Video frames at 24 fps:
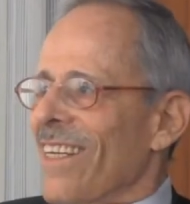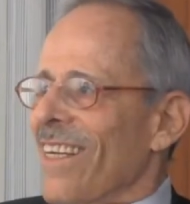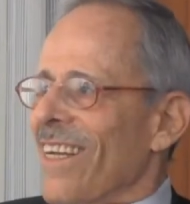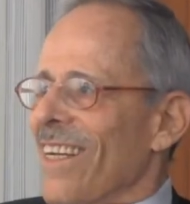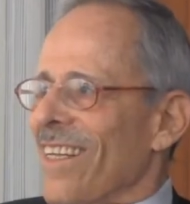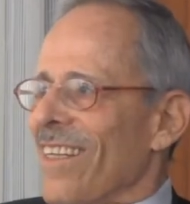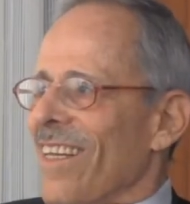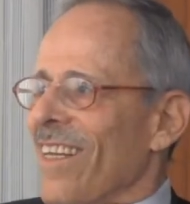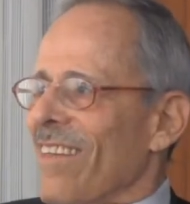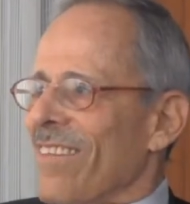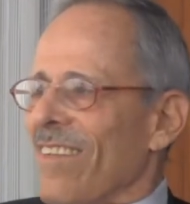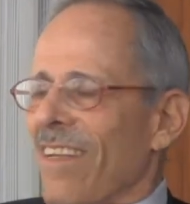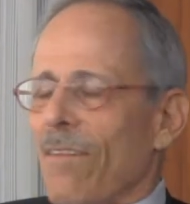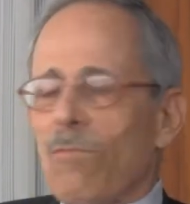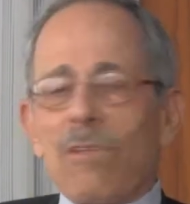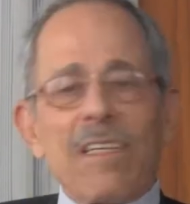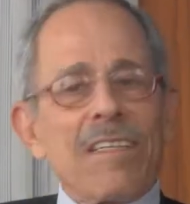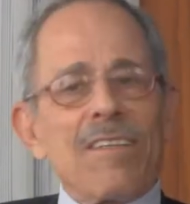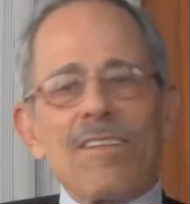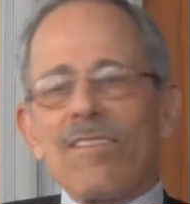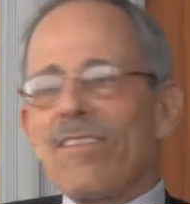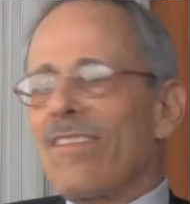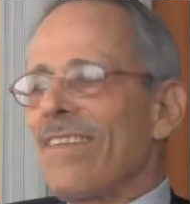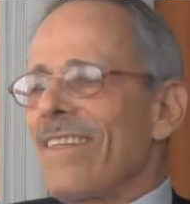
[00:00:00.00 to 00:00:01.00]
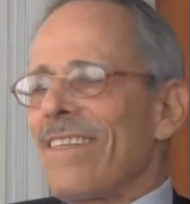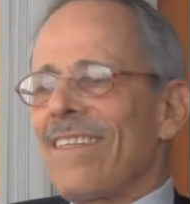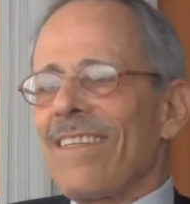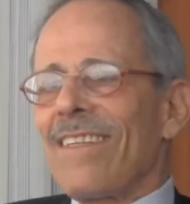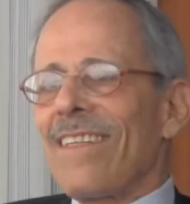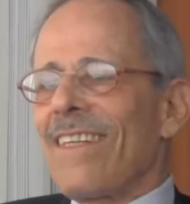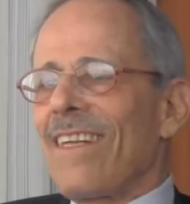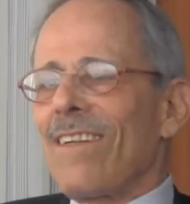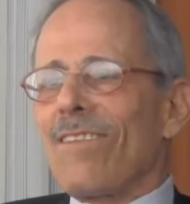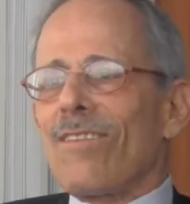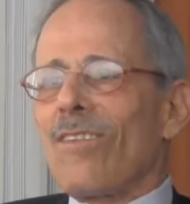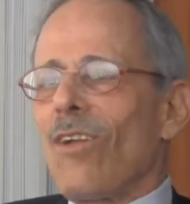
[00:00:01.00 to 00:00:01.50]
And they said, well,
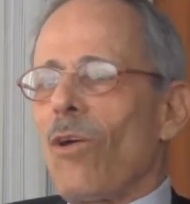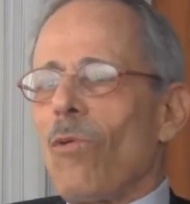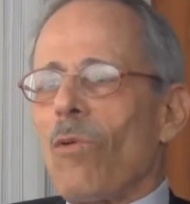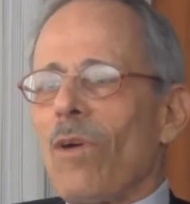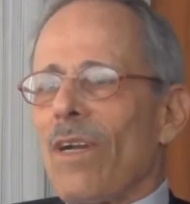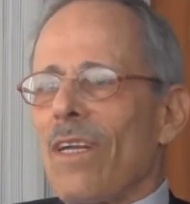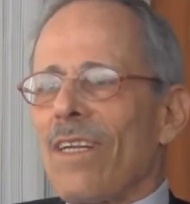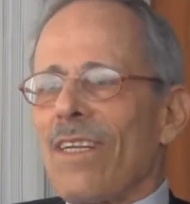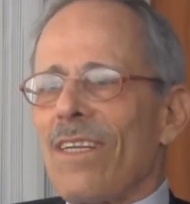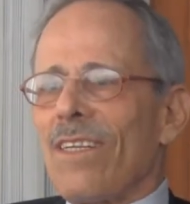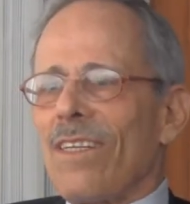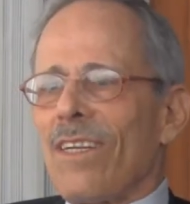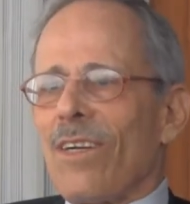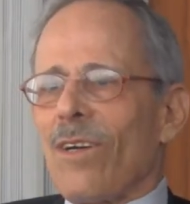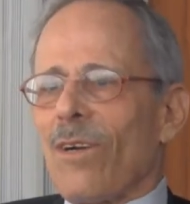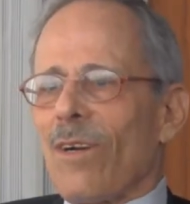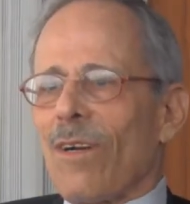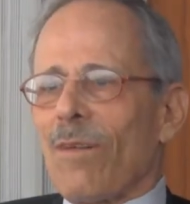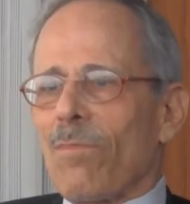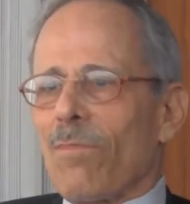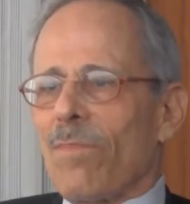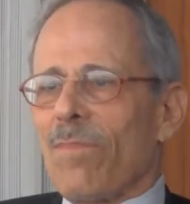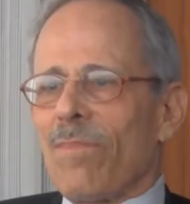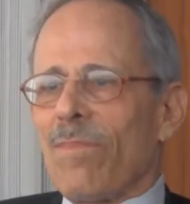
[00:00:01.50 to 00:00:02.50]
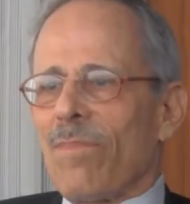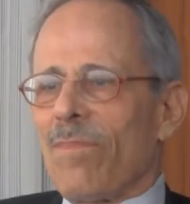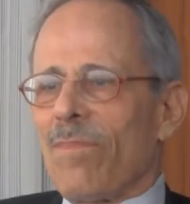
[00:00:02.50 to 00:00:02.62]
there's no one in Europe